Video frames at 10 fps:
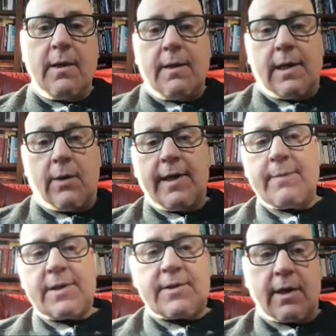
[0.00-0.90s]
Now,
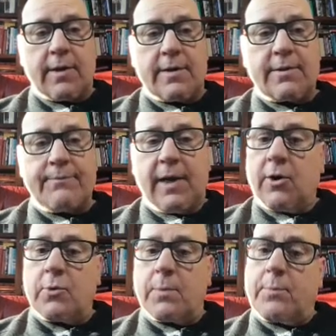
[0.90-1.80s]
emissaries
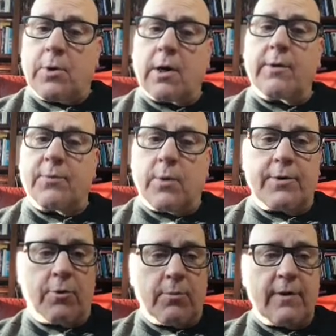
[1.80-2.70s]
help work with one
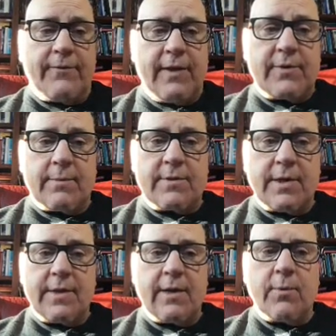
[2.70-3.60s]
or more fiefdoms, and
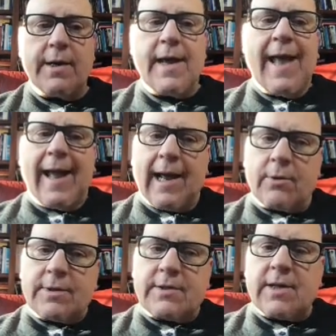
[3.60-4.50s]
they run
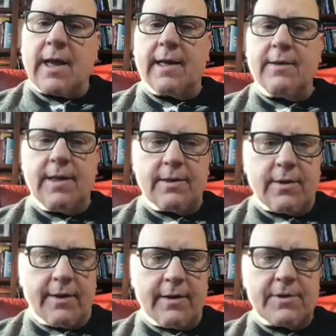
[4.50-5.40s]
outside the
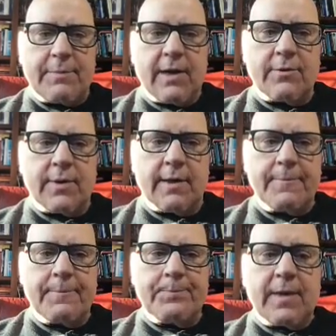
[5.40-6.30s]
autonomous boundary.
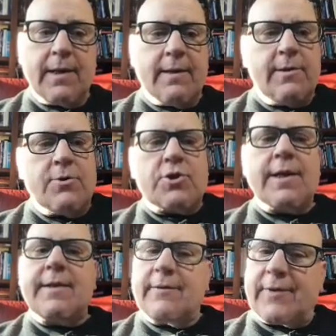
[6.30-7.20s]
Usually
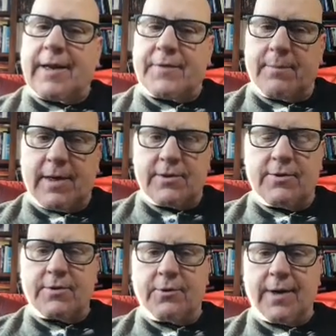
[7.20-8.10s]
they fill out the messages
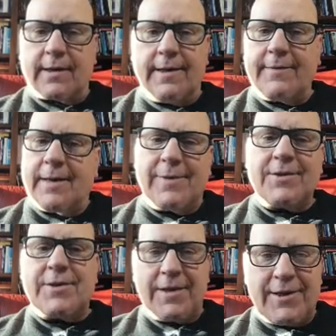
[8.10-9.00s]
correctly, and that makes
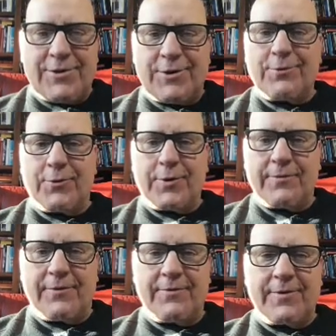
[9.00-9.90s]
it easier for the
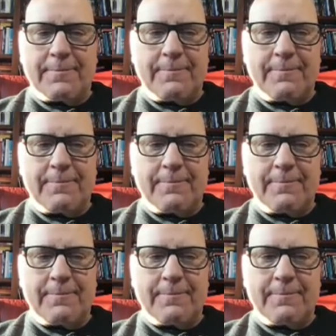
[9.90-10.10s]
fiefdom.